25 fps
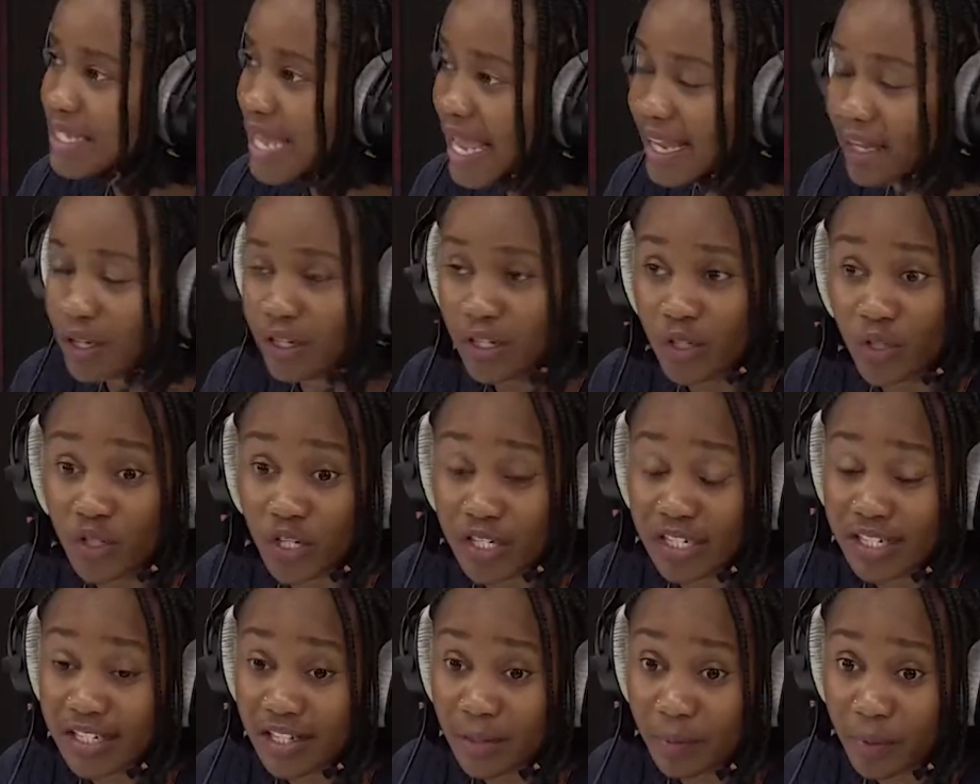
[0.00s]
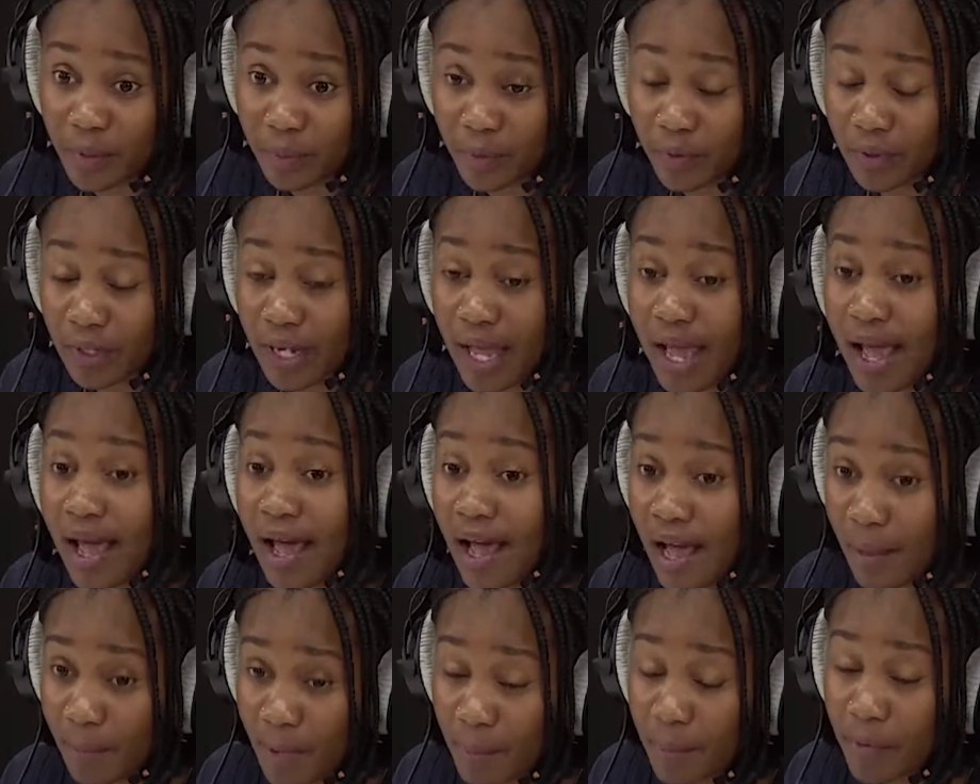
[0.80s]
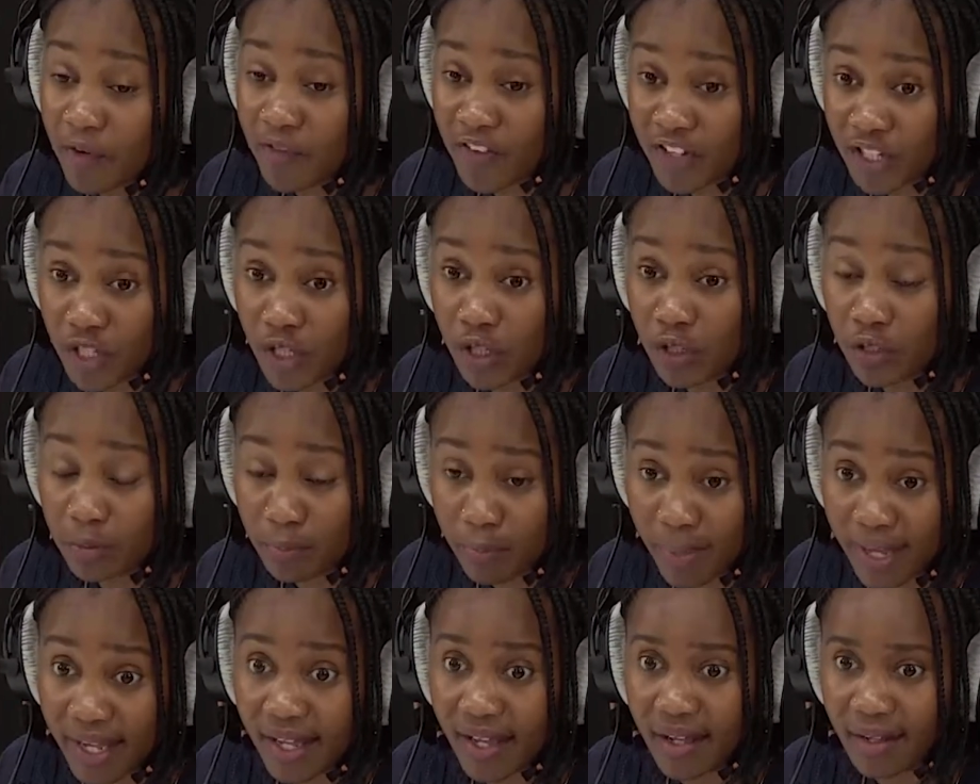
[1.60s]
I usually tell people, I'm a professional beggar,